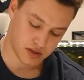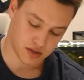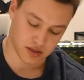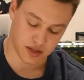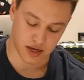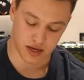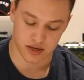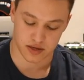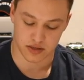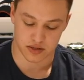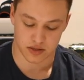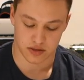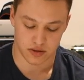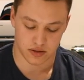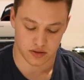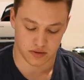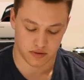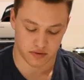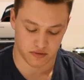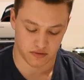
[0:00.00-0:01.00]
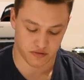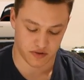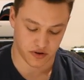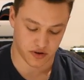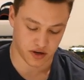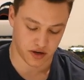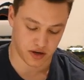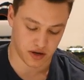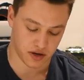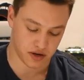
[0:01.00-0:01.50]
That is
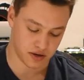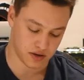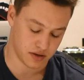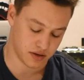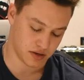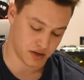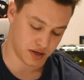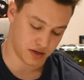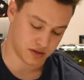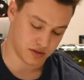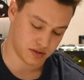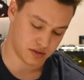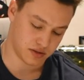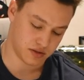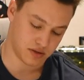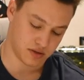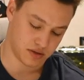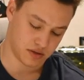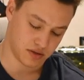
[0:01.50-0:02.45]
very nice.